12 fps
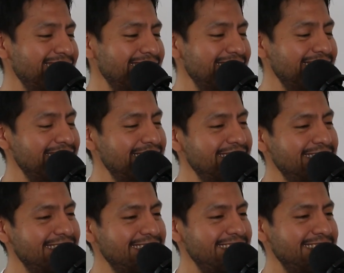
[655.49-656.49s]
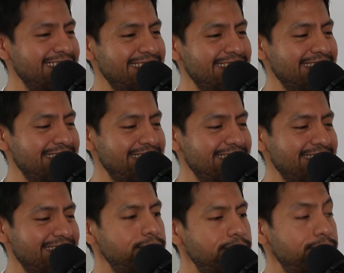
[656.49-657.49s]

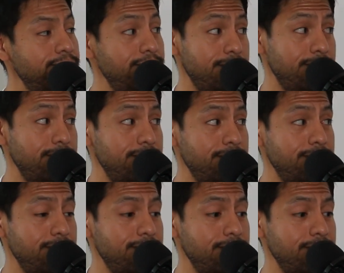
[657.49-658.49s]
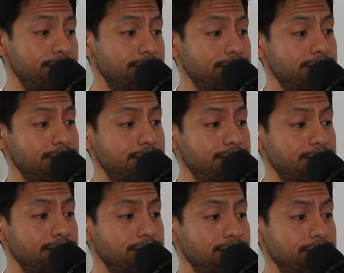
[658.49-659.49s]

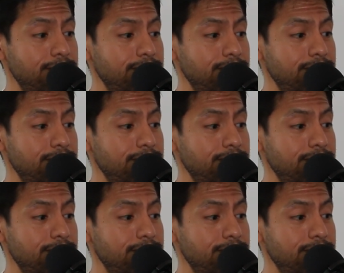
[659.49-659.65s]
(not speaking)